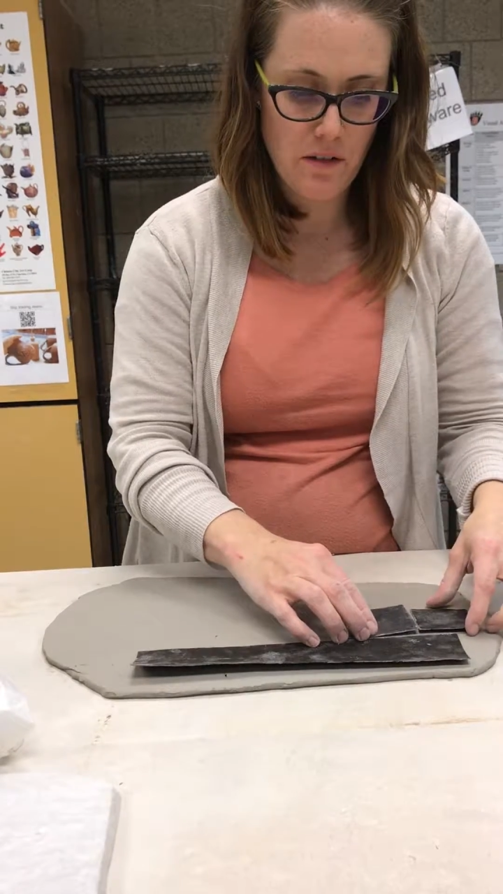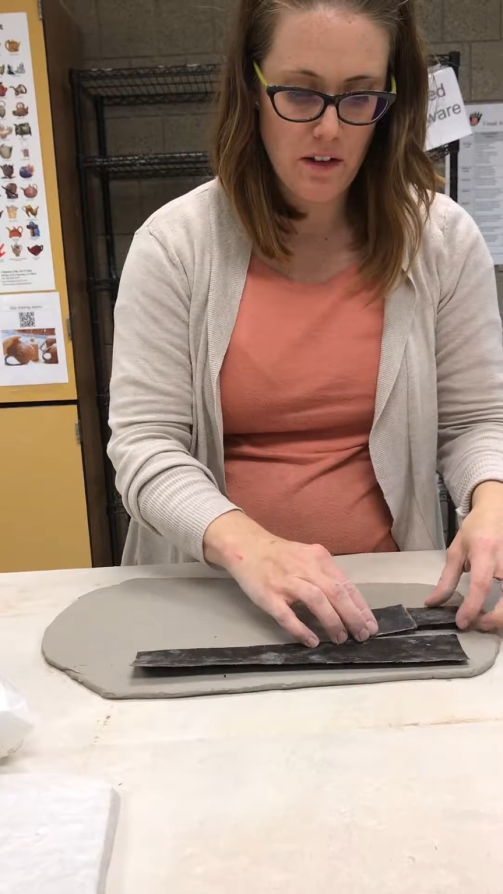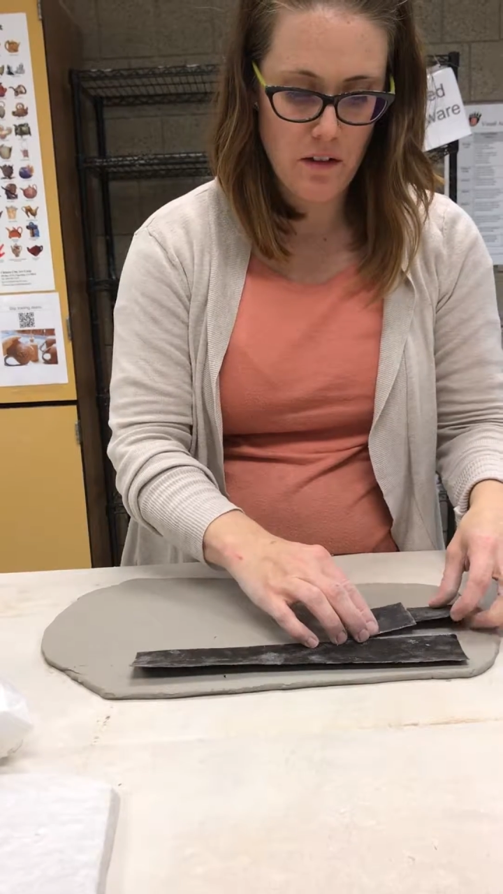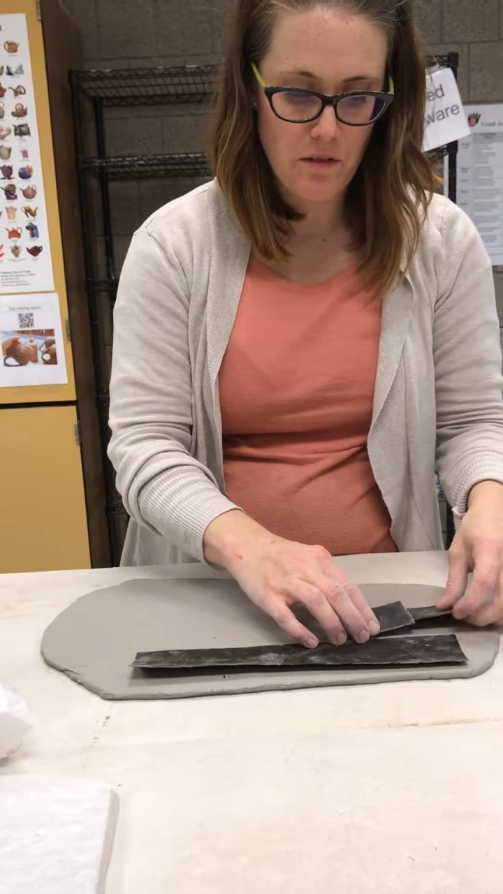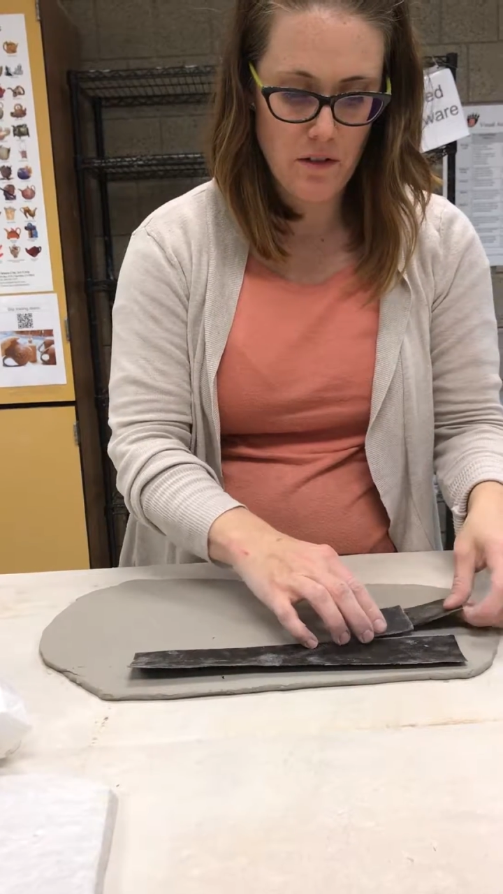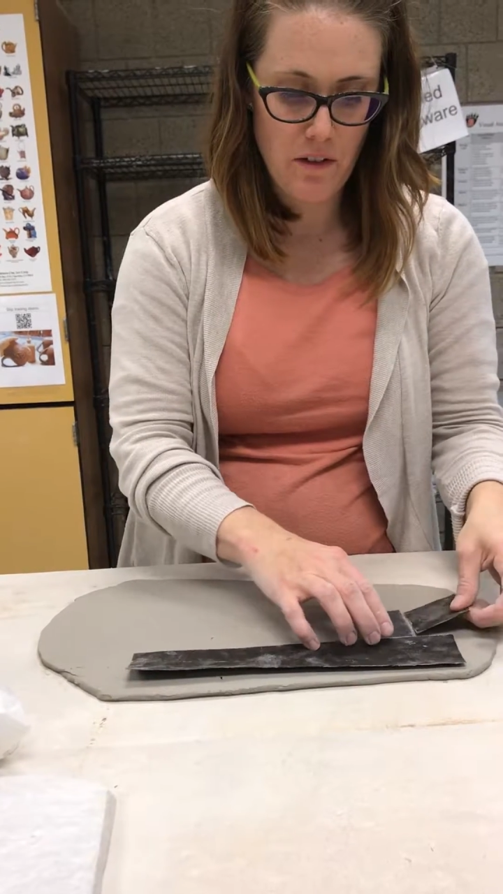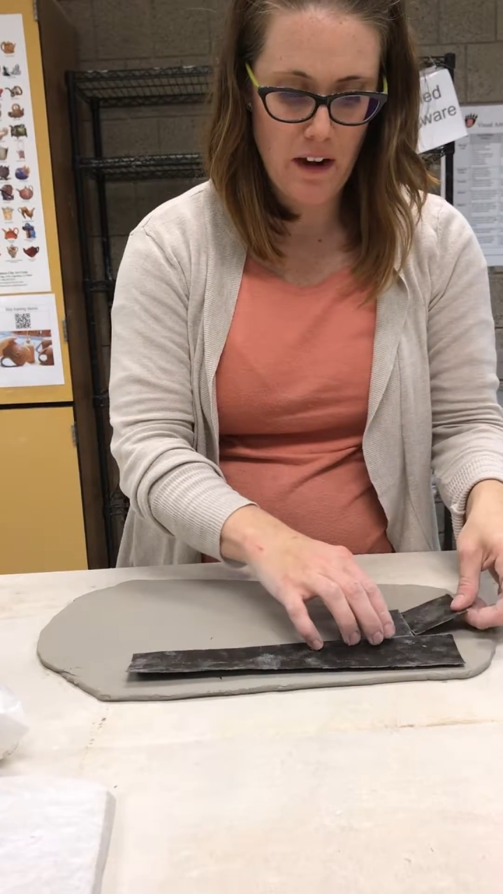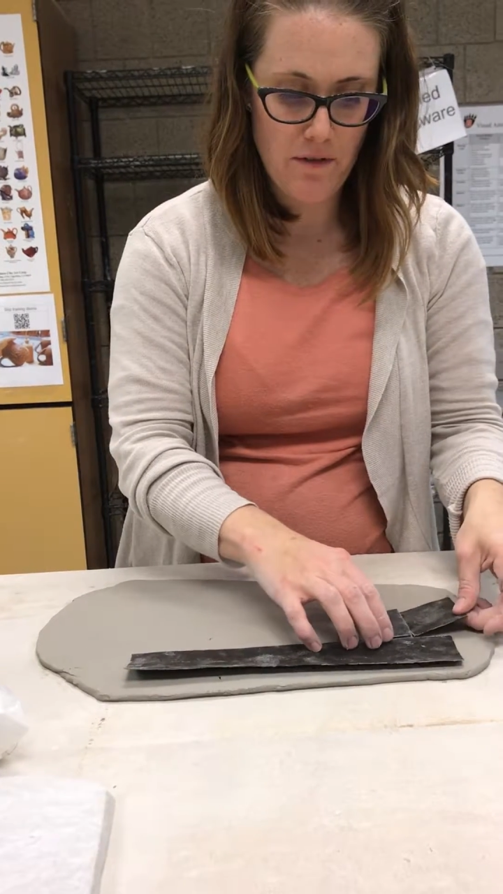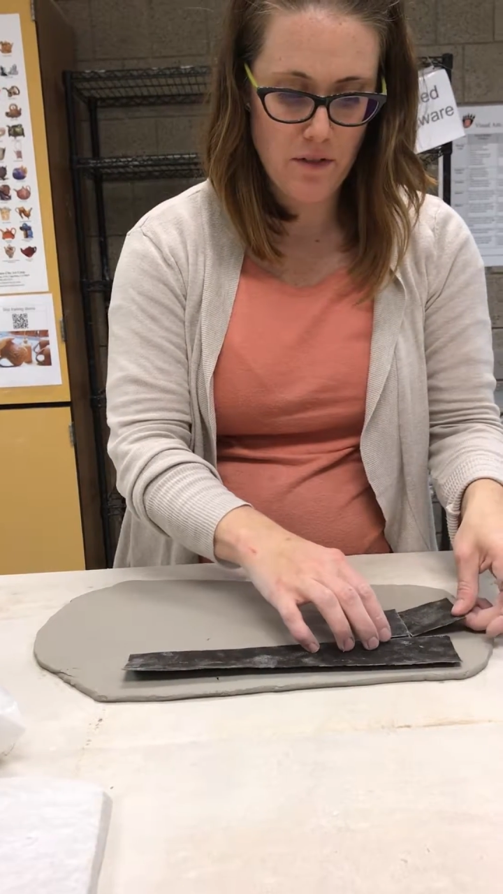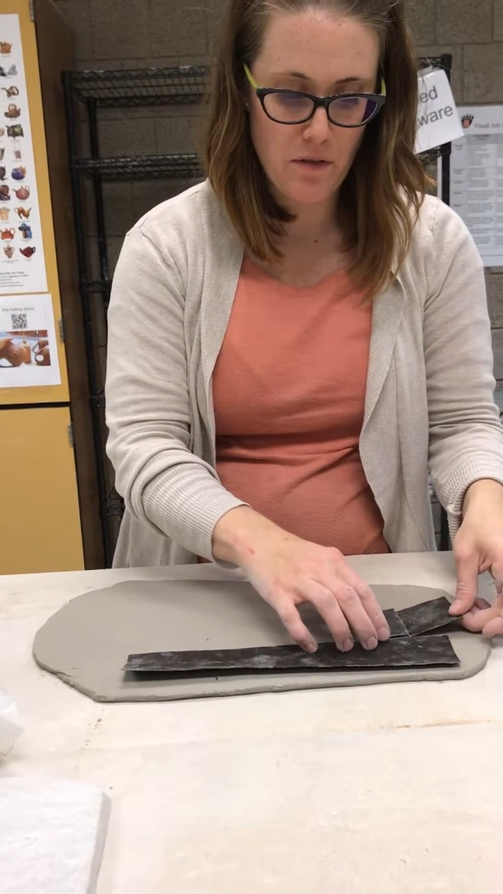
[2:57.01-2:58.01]
so then you don't
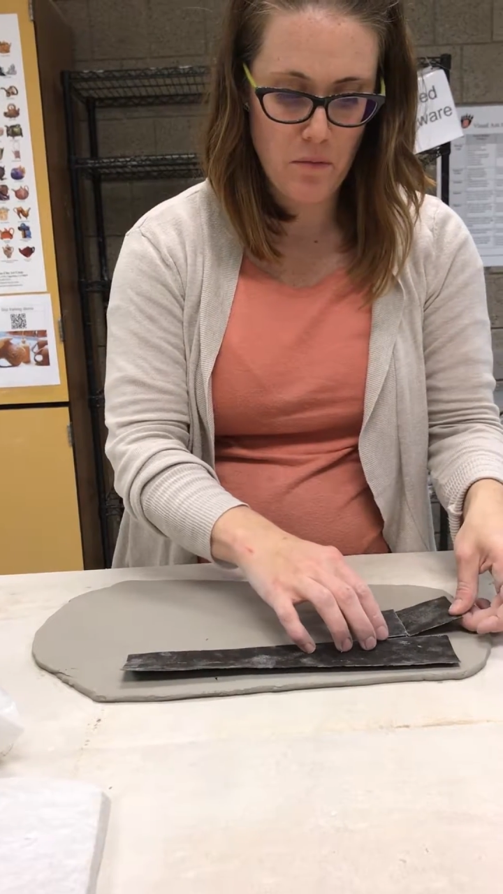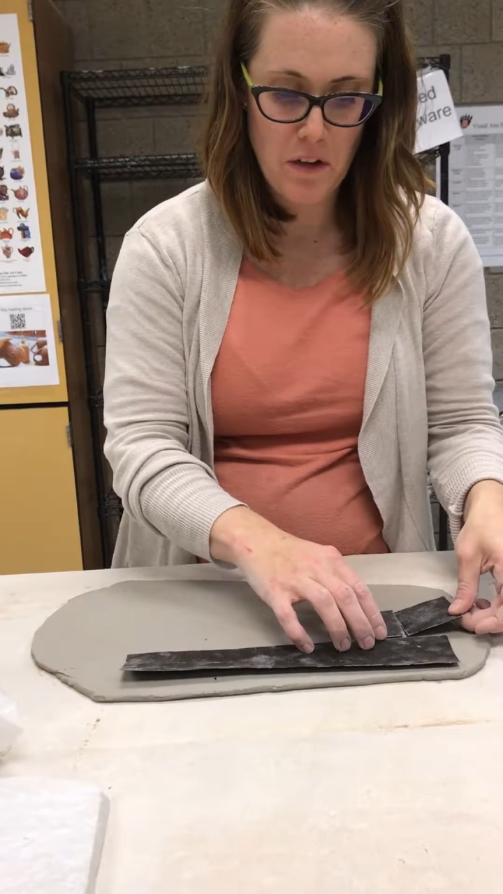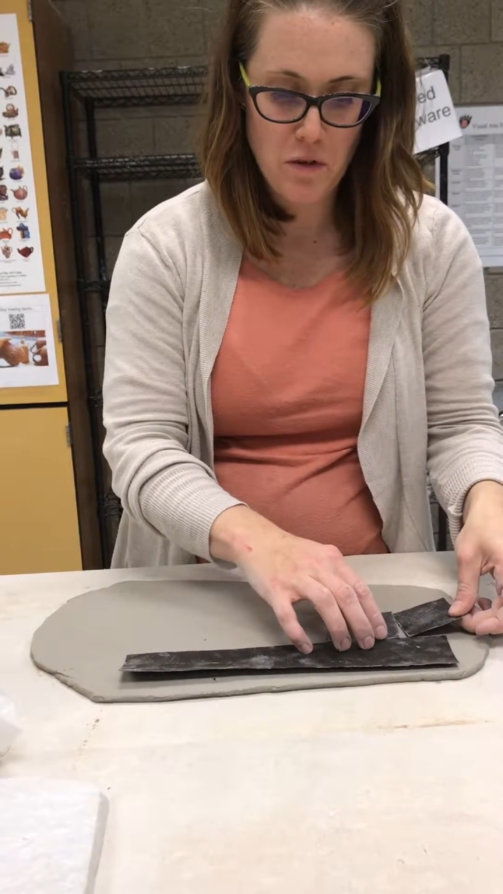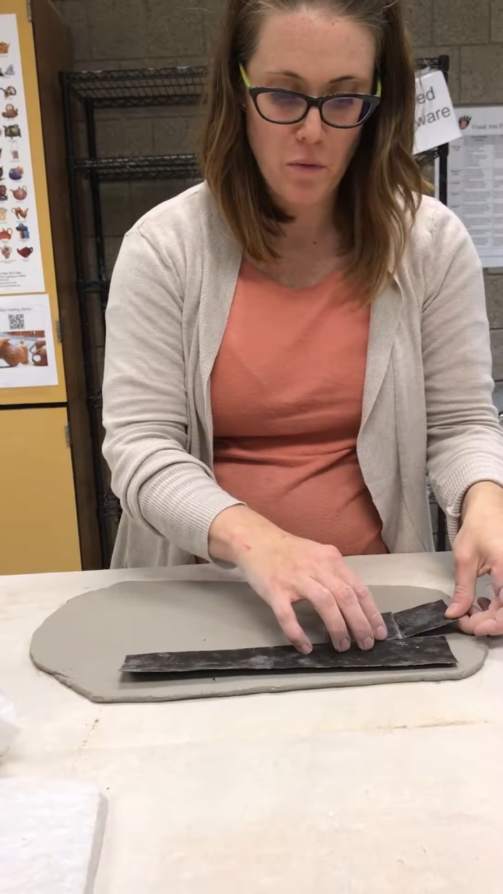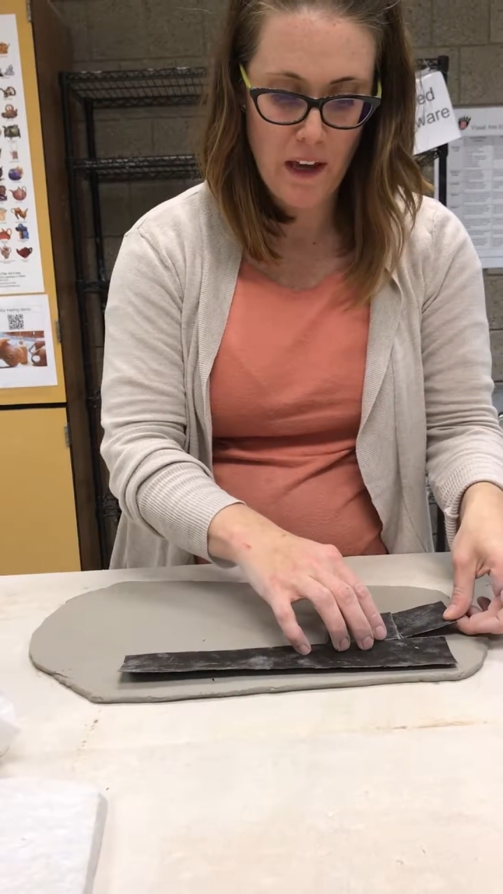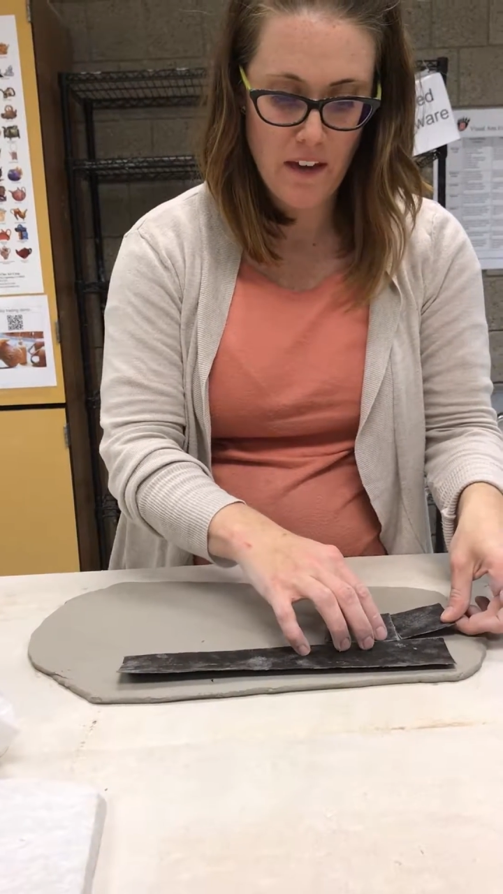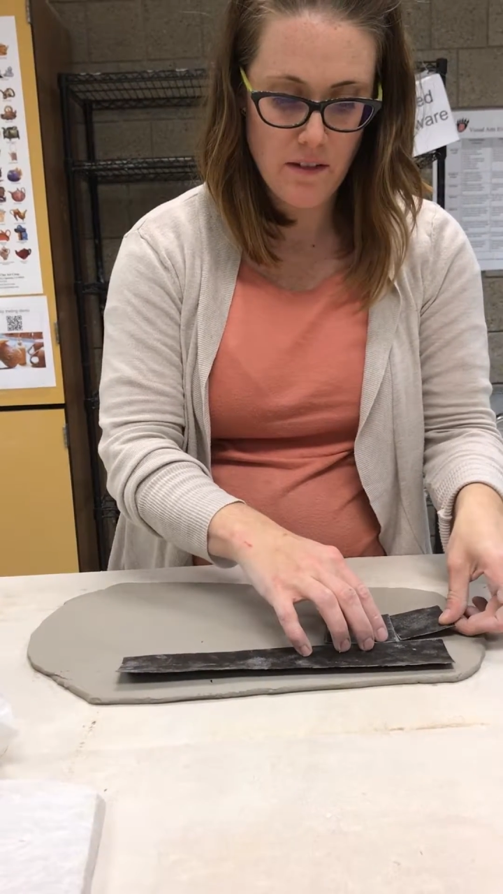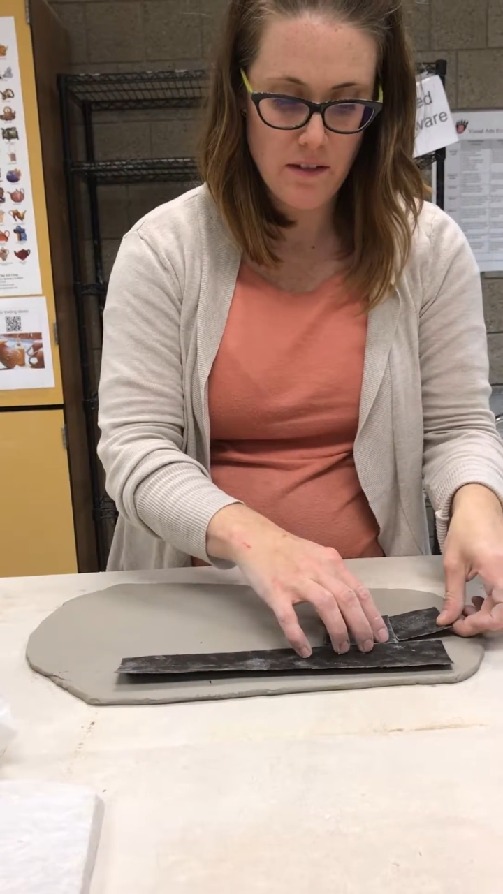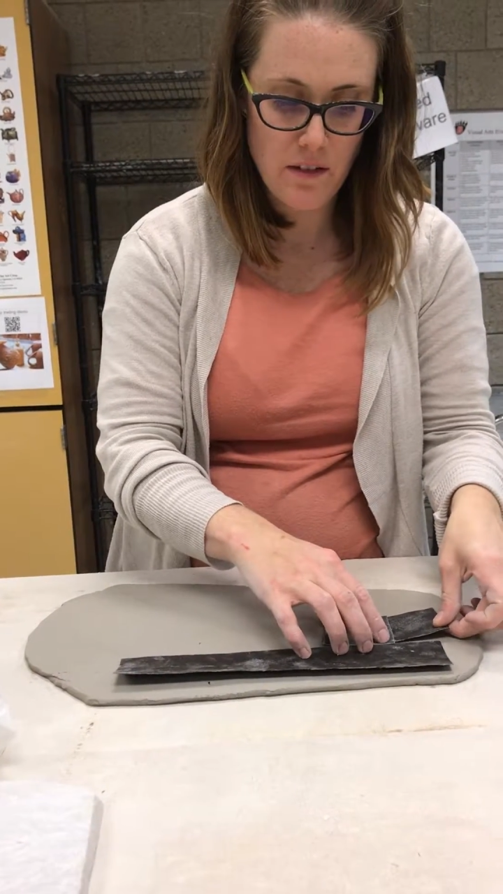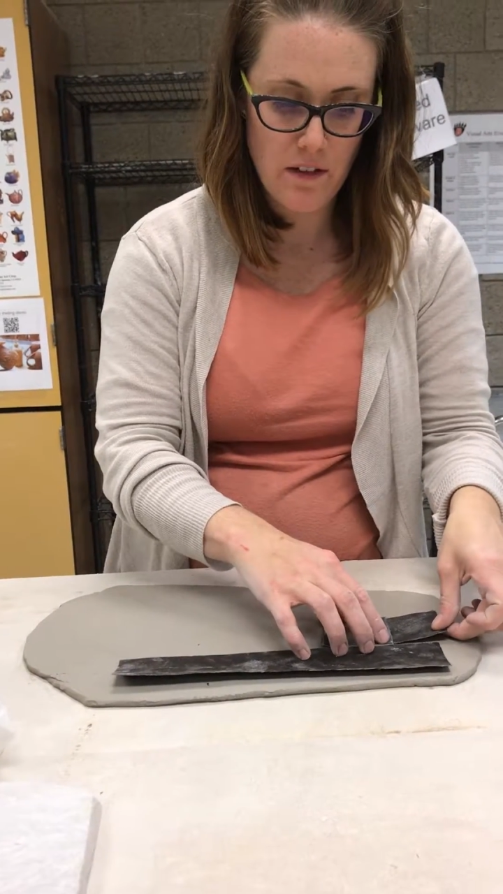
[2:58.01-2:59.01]
have so much
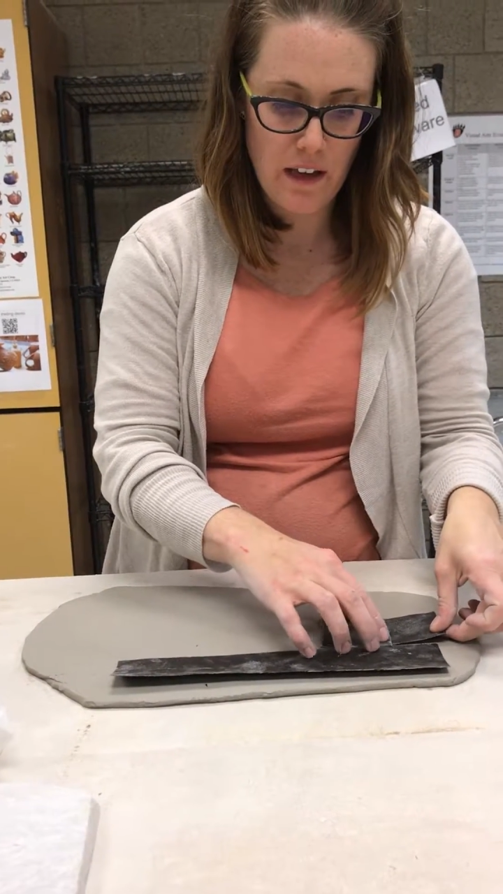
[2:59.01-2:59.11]
waste.